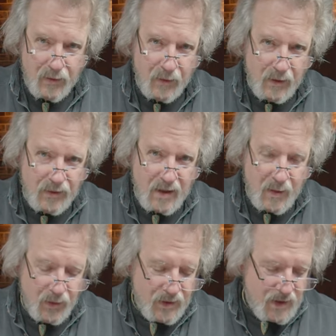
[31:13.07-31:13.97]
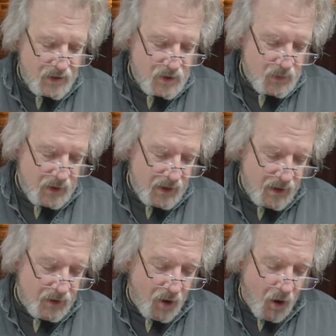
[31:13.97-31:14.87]
the reel table is not spinning
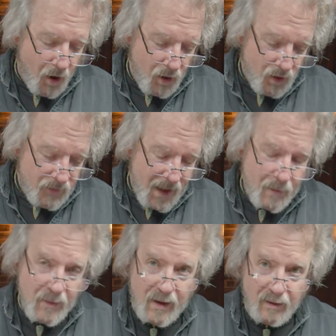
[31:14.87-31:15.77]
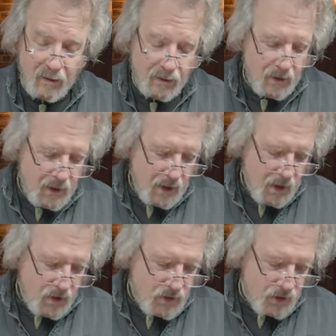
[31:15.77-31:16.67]
on all of that metal.
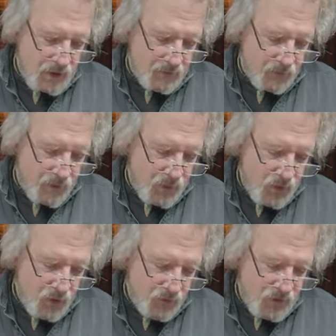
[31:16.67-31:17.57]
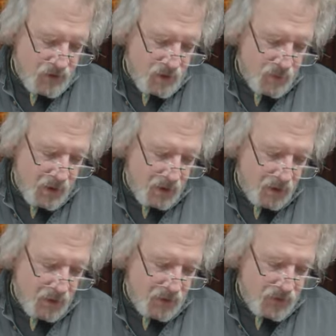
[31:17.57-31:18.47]
So they removed some
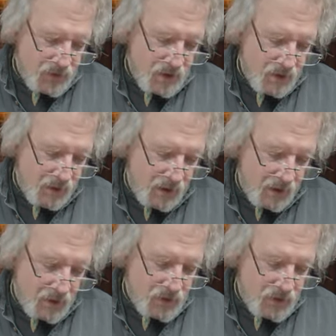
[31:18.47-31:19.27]
metal in the center area